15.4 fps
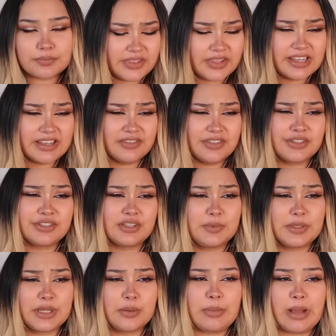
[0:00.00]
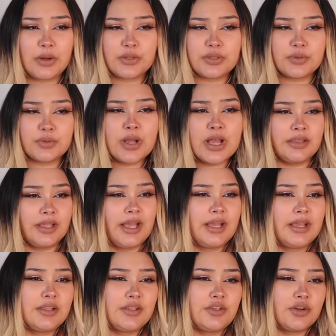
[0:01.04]
I think if there's something about you
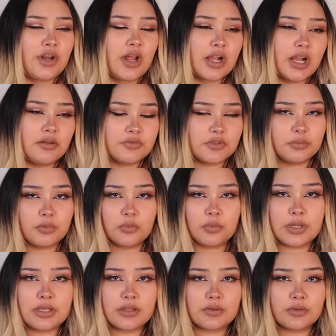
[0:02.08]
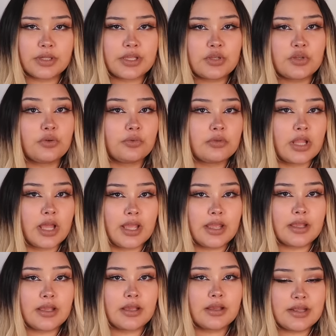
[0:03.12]
that you're not comfortable with or that you don't
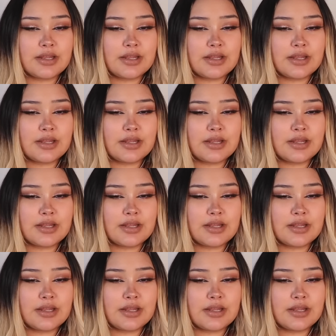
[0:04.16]
like,